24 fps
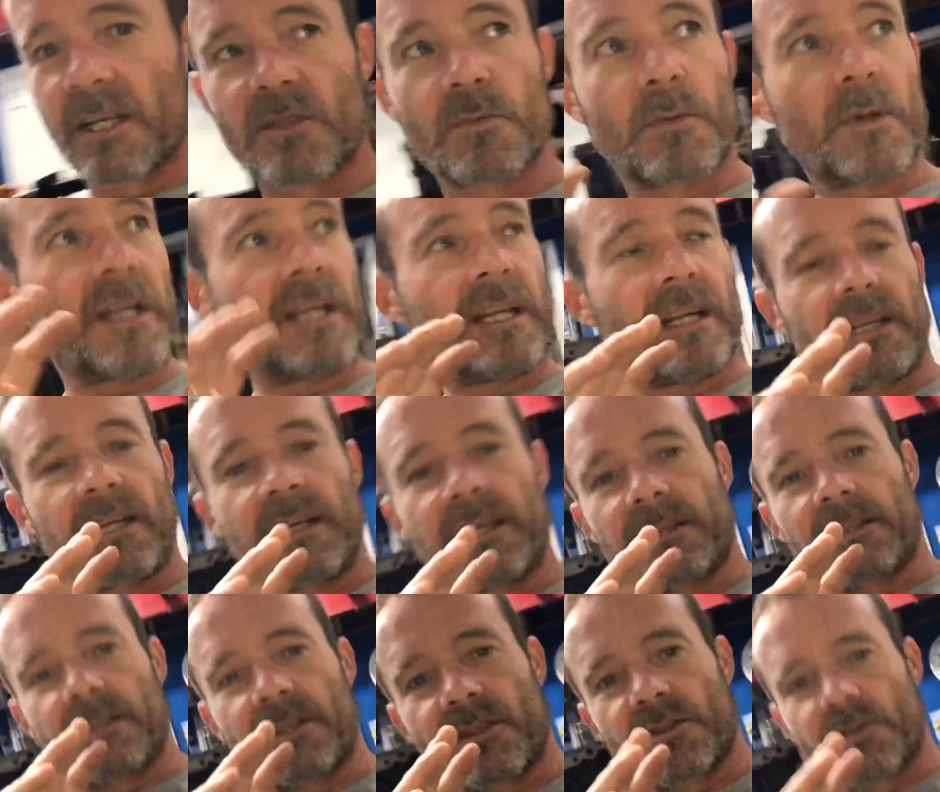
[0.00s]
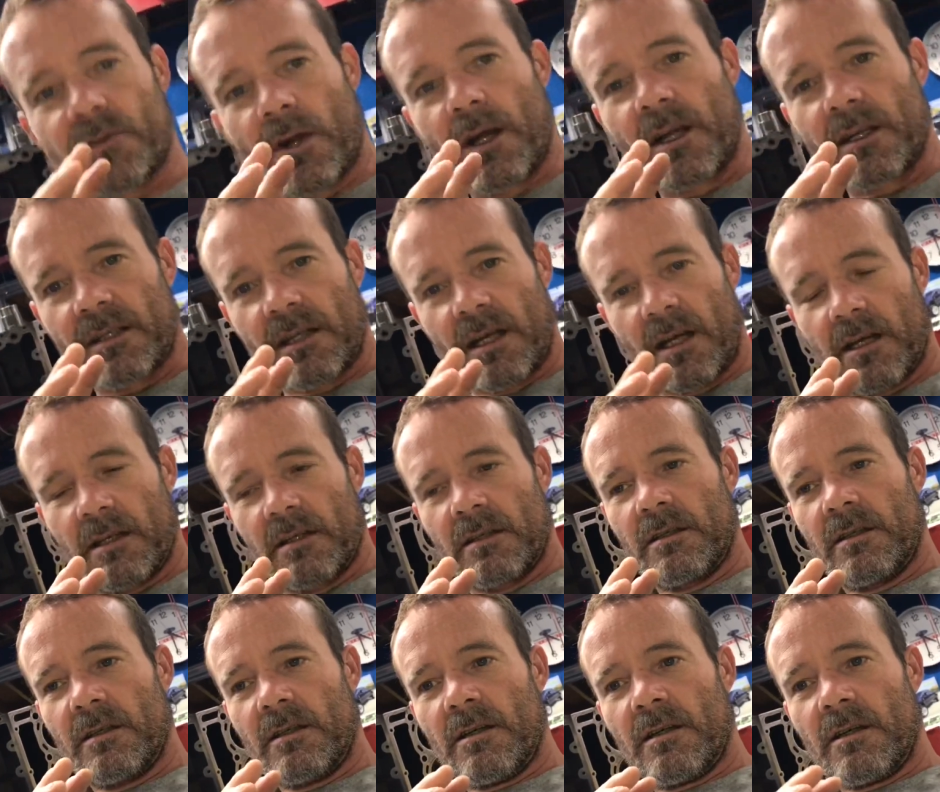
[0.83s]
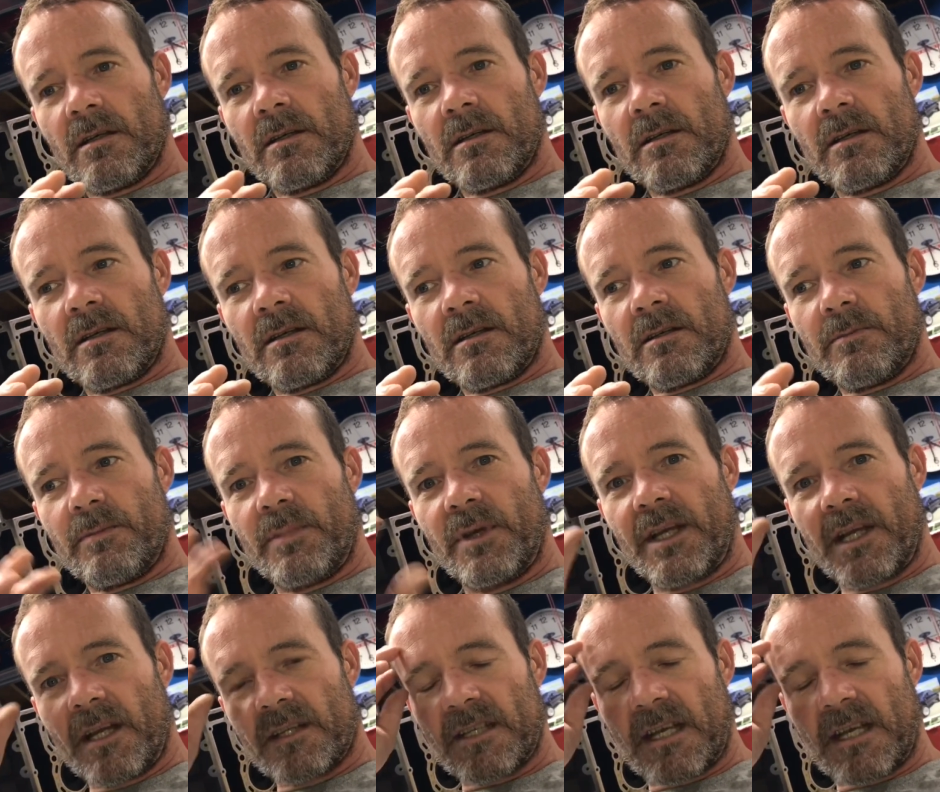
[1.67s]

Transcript: we need to get this truck done, because